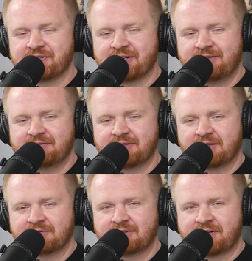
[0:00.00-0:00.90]
on.
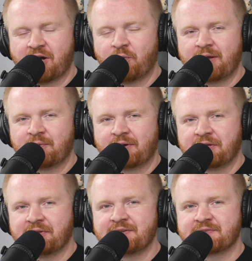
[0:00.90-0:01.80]
I'll, yeah. I'll wait while
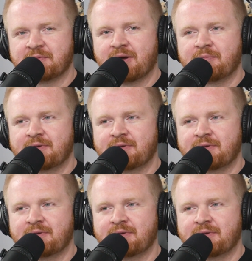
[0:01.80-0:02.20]
you lace them